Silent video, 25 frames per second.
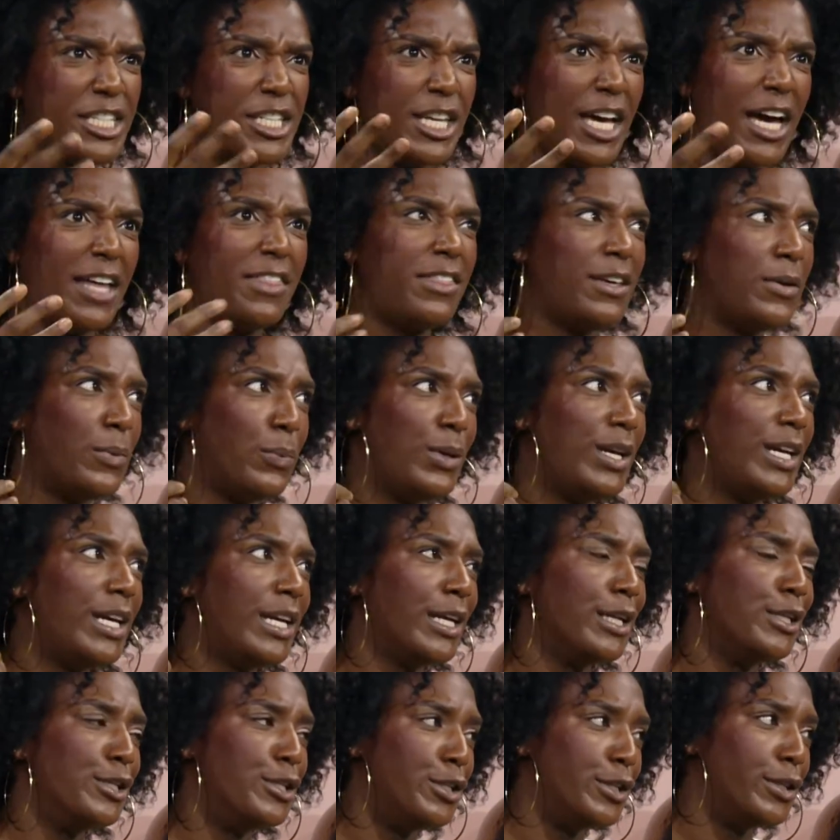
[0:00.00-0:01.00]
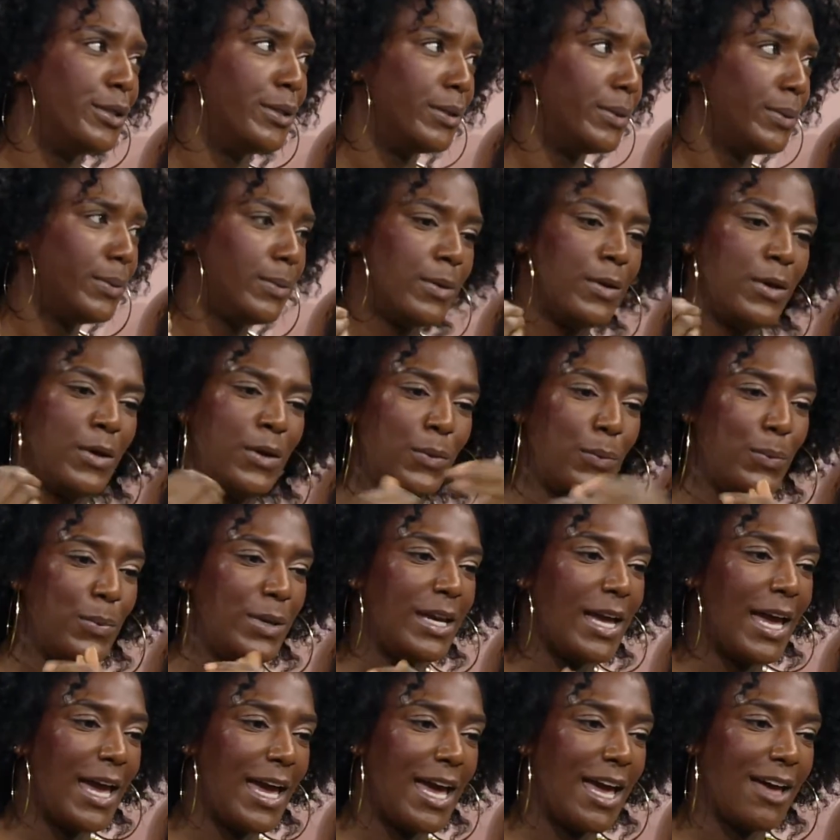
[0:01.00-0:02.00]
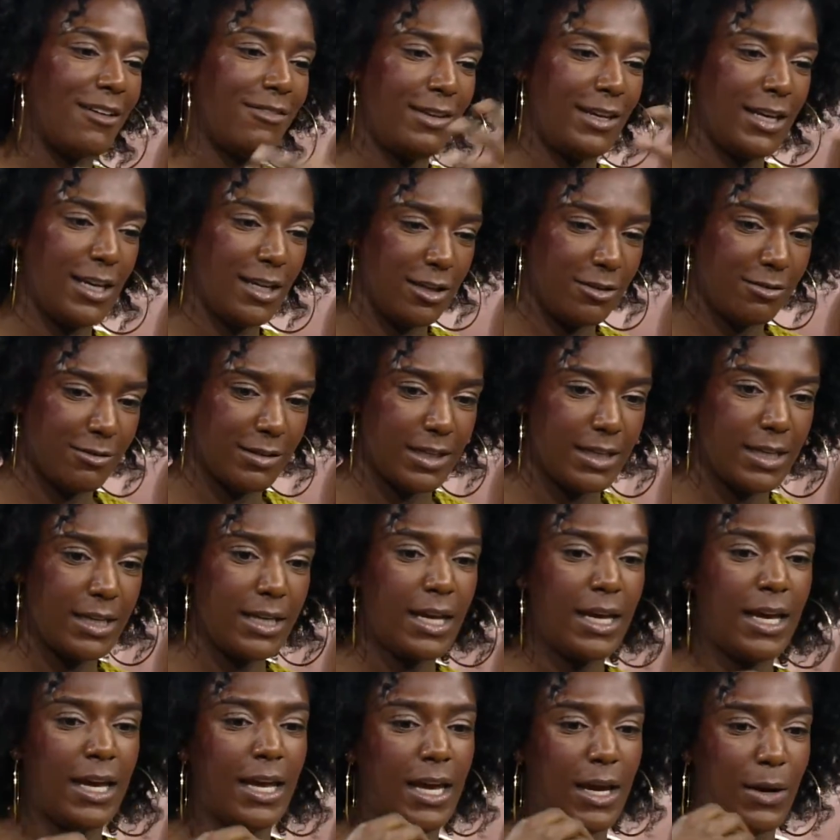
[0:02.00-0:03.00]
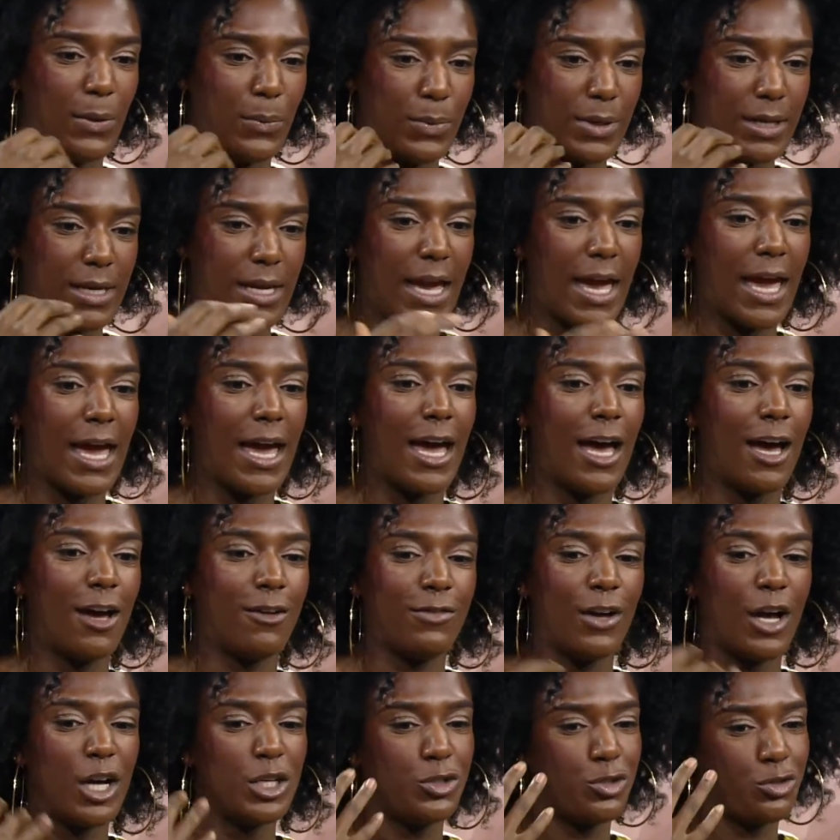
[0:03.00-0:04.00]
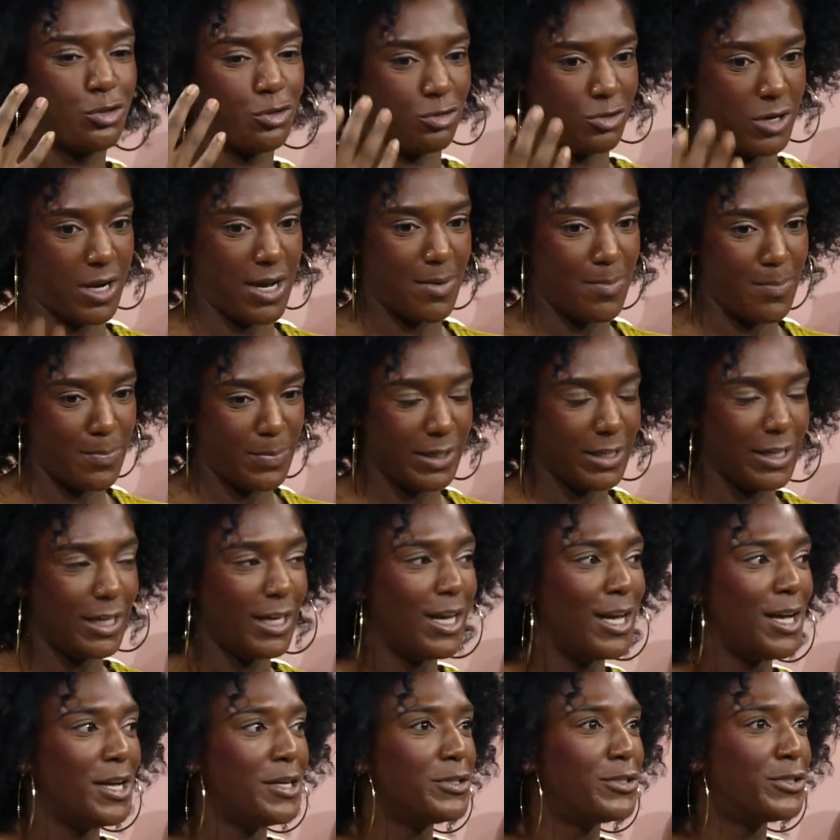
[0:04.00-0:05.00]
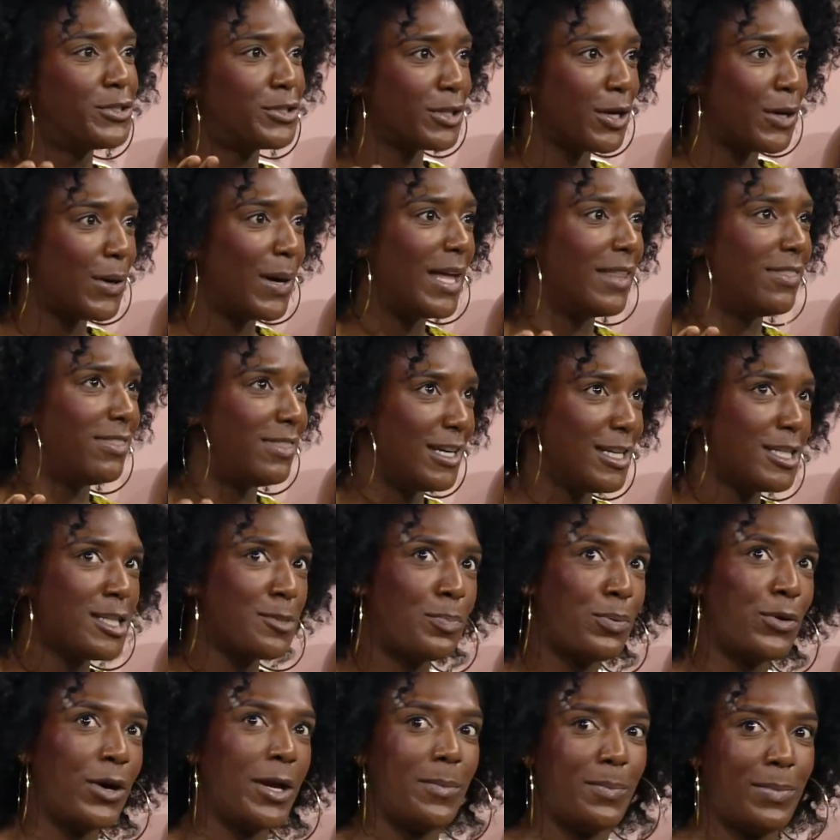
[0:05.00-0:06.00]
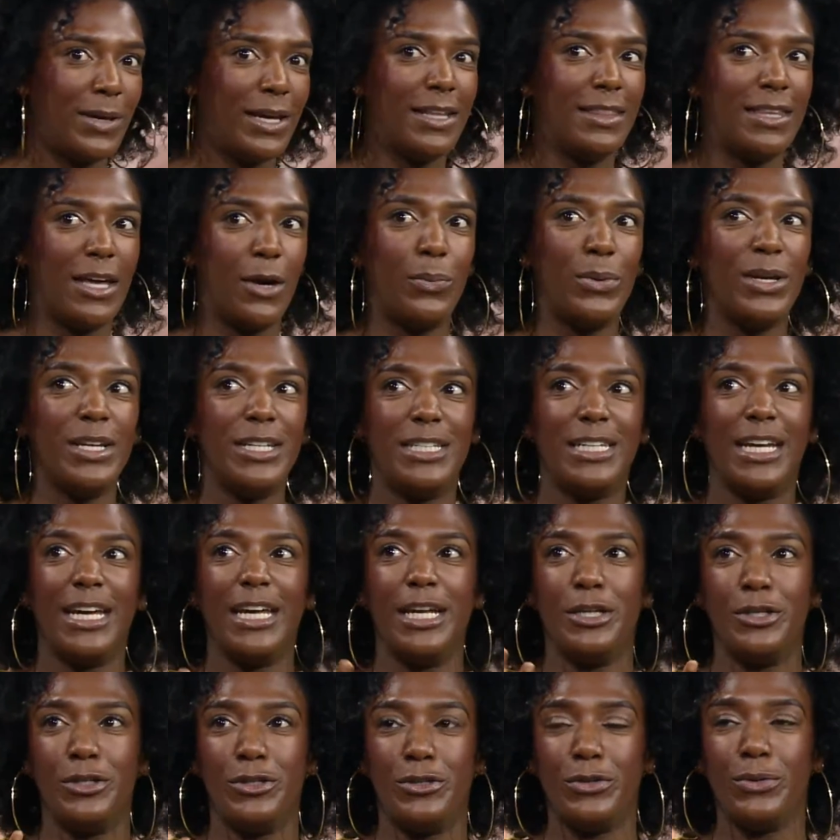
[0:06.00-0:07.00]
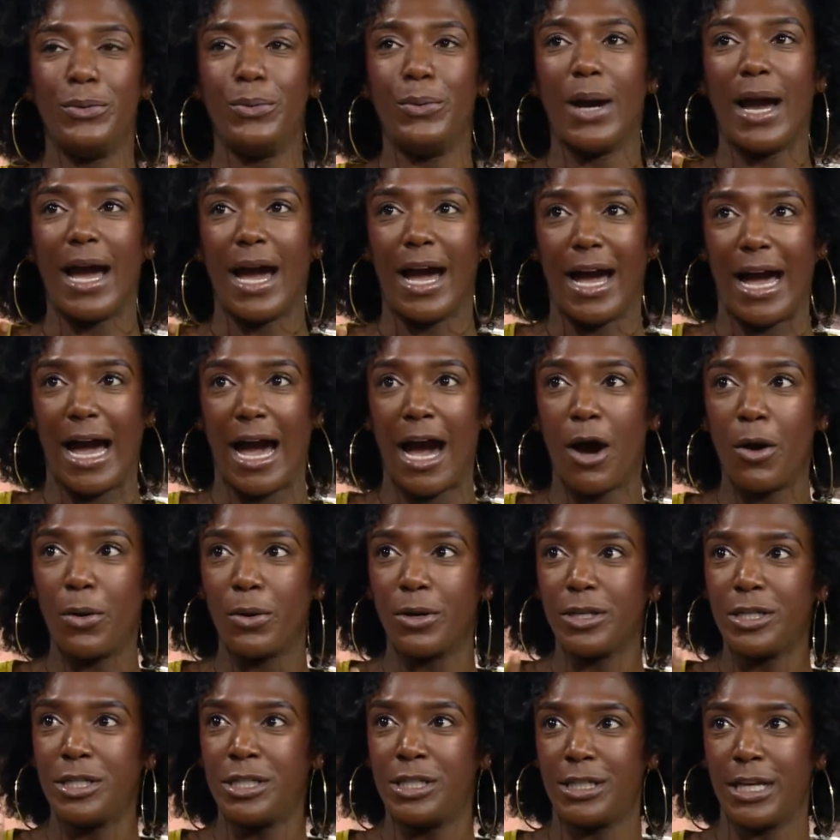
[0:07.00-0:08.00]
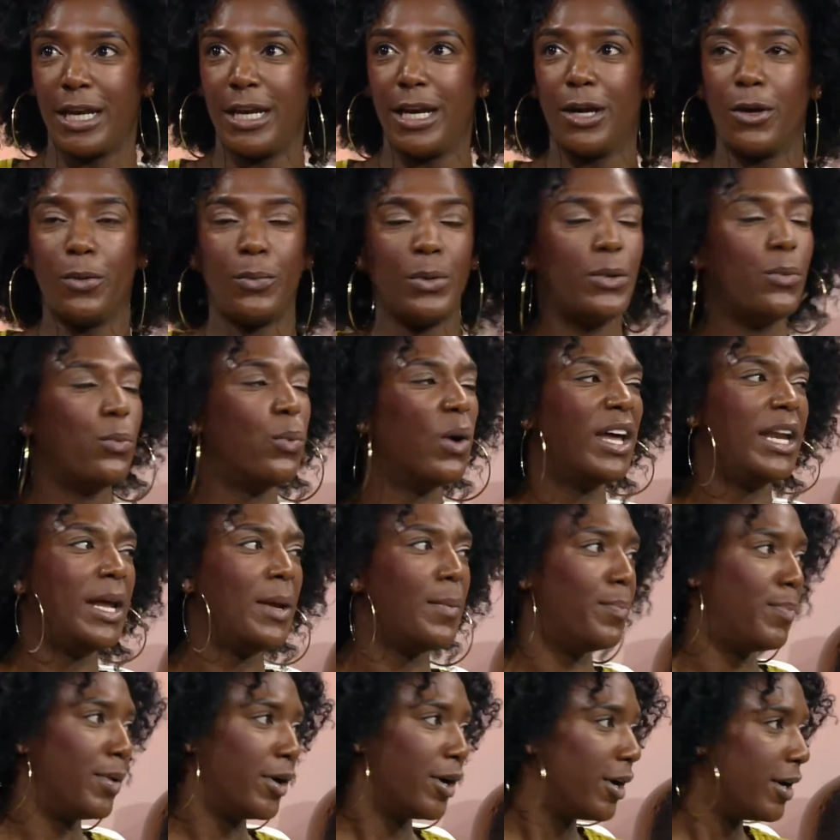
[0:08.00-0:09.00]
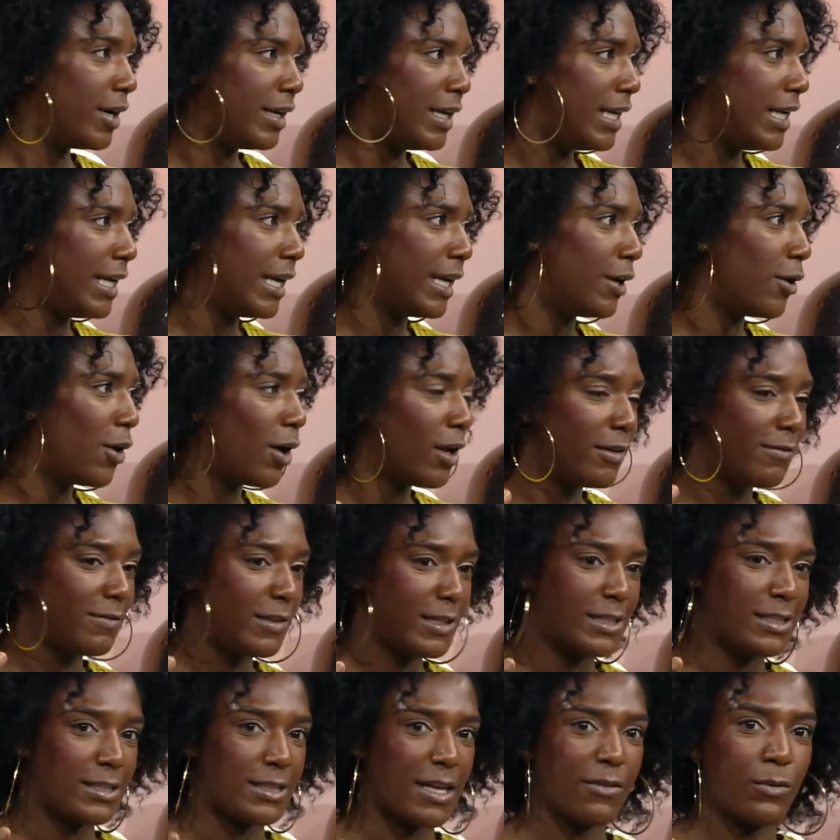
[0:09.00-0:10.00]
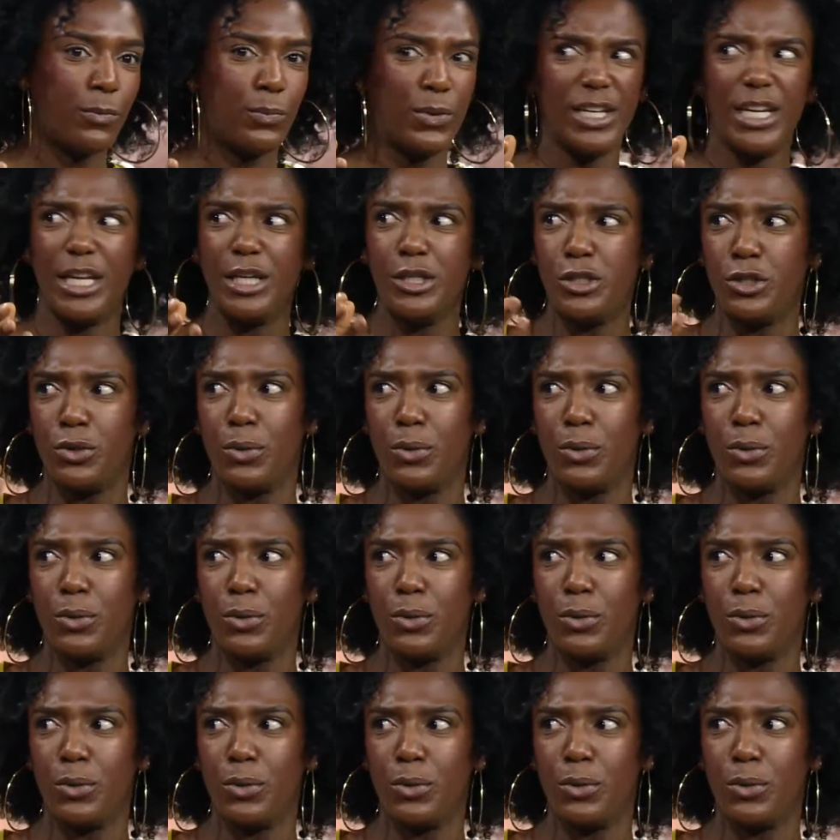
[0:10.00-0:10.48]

nothing we can do. We have Hillary and we have Trump. So at this point, being that we didn't do our share and we wanted Bernie and all of this stuff, we didn't do